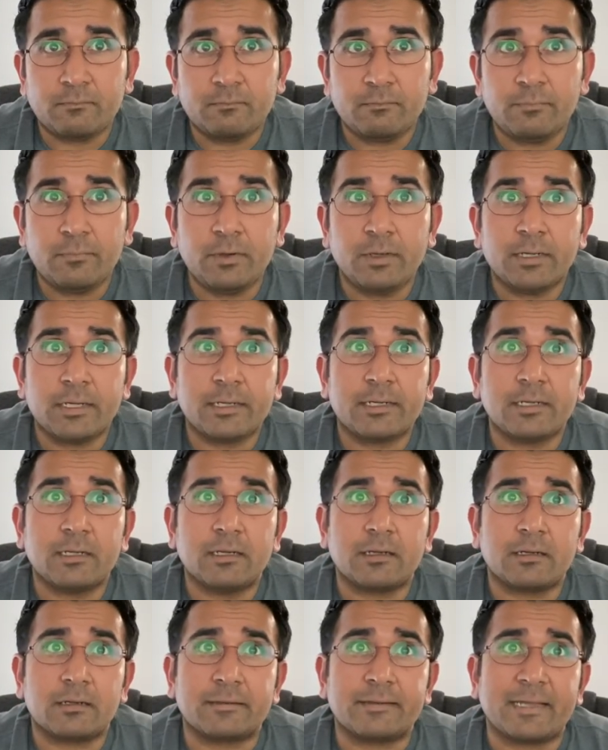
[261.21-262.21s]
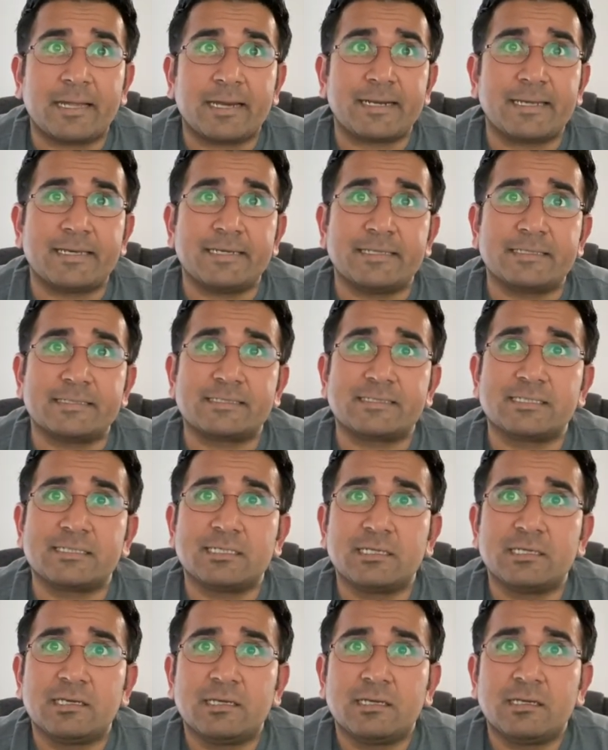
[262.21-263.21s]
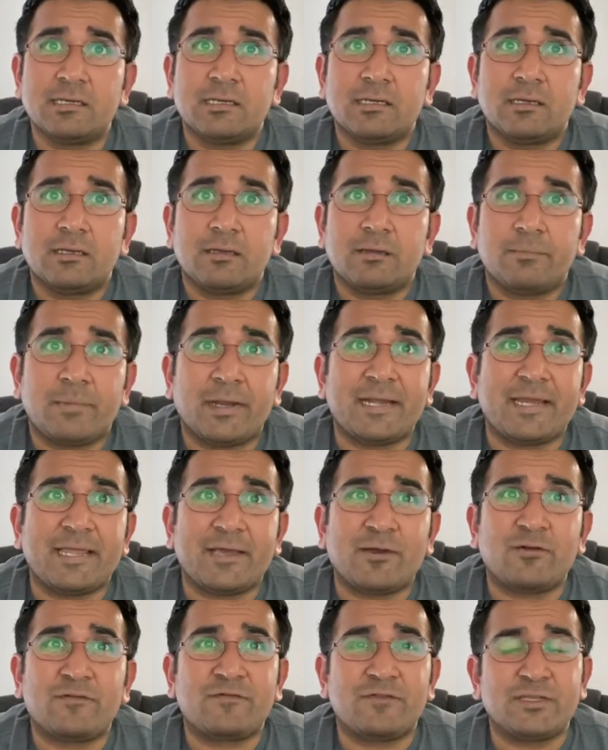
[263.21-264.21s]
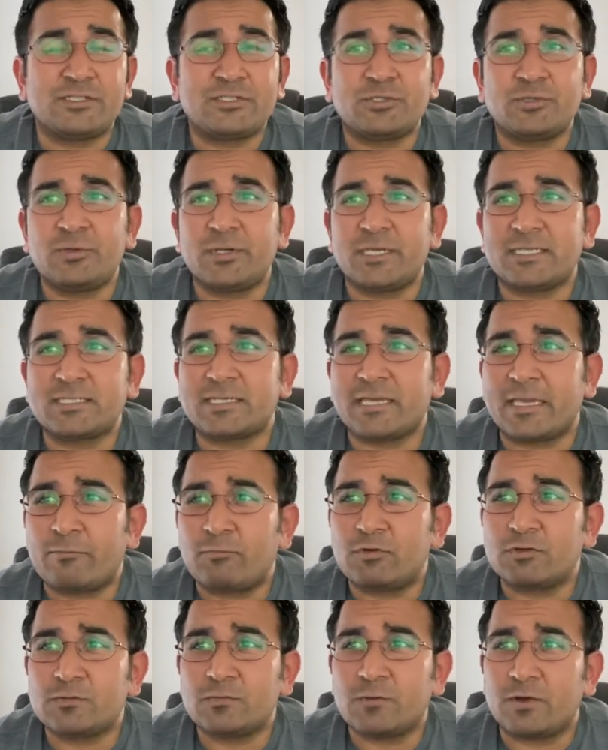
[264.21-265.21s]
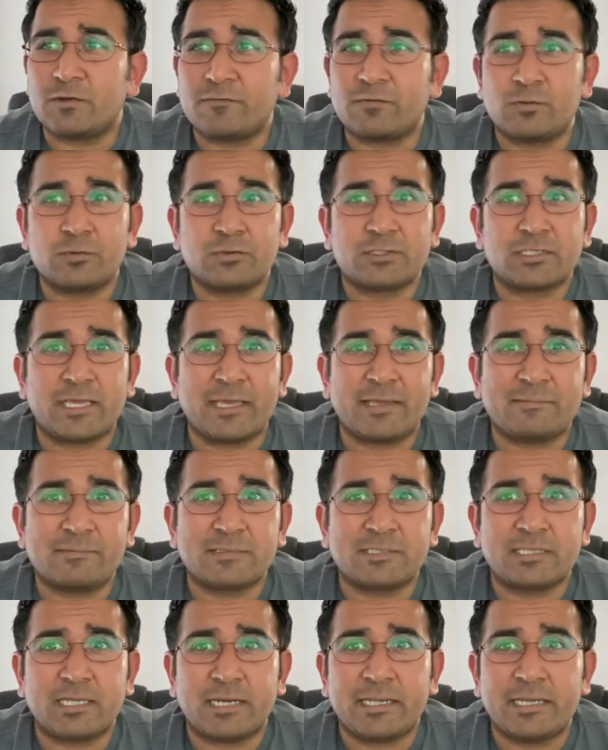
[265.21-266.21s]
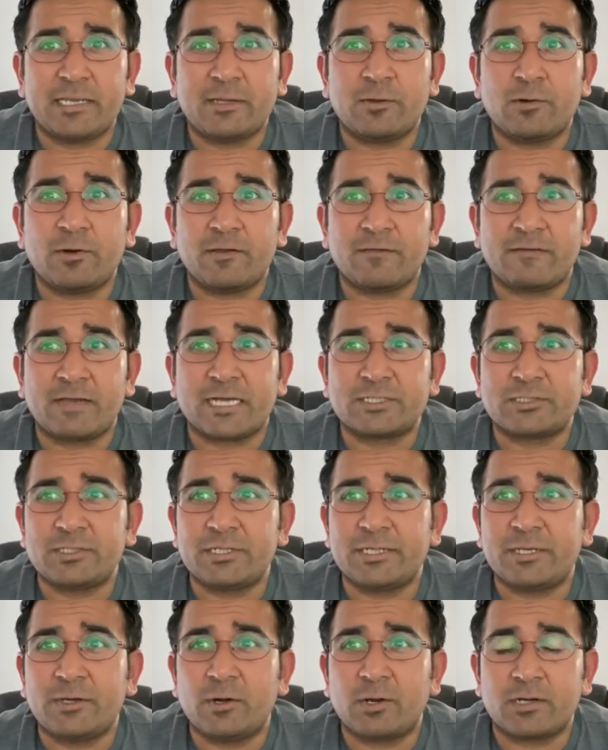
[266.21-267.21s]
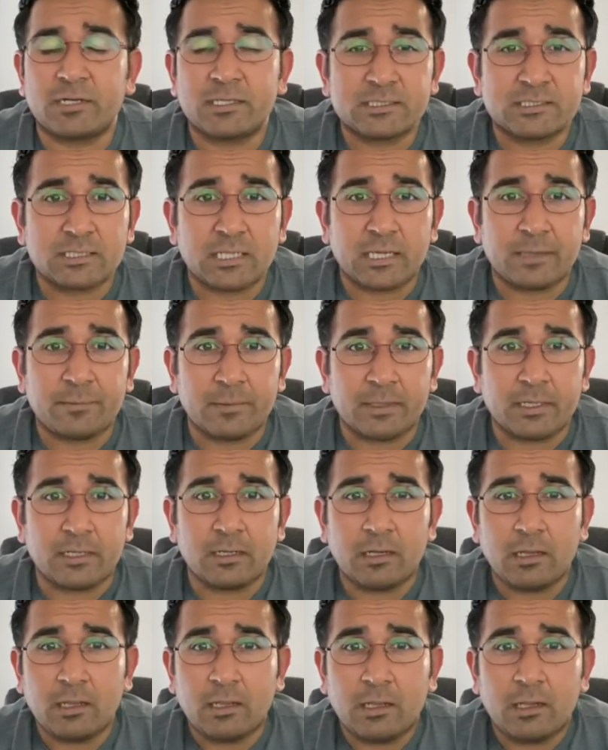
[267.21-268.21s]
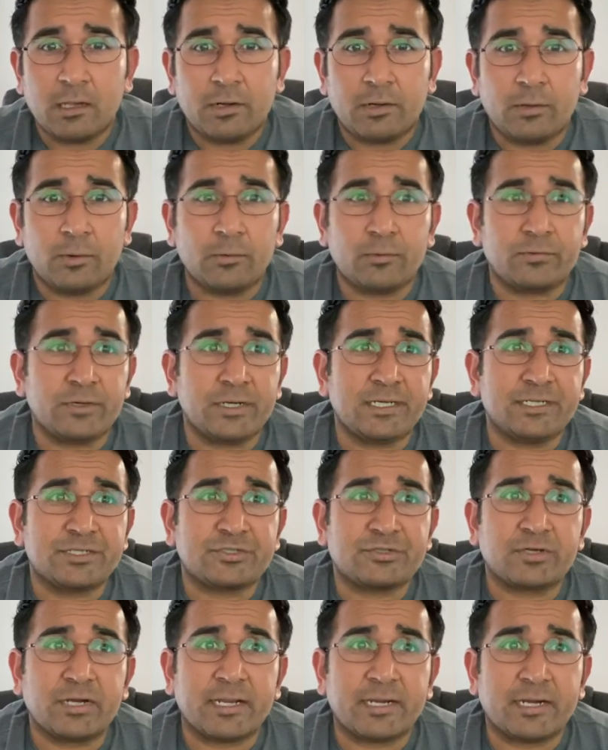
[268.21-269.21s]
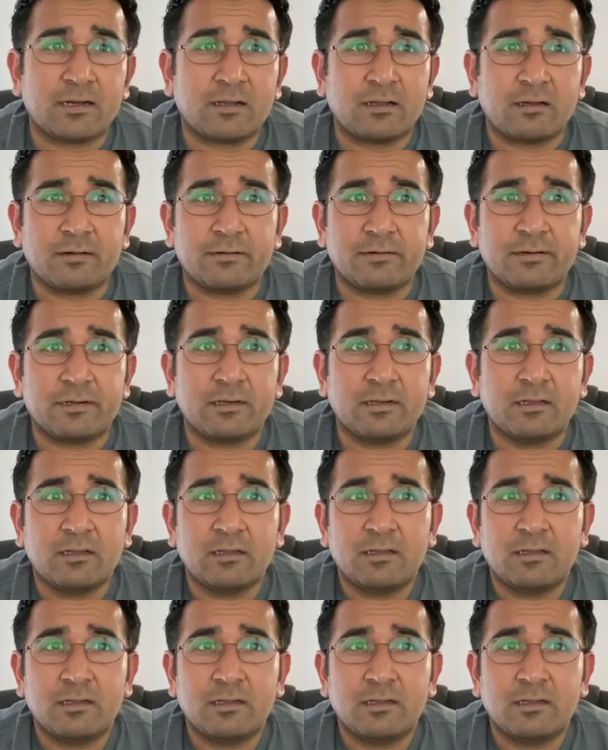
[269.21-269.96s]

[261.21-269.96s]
But that is my take on Finch. Today's game was one of those games that he could have actually got his time in. Don't really strike at 100.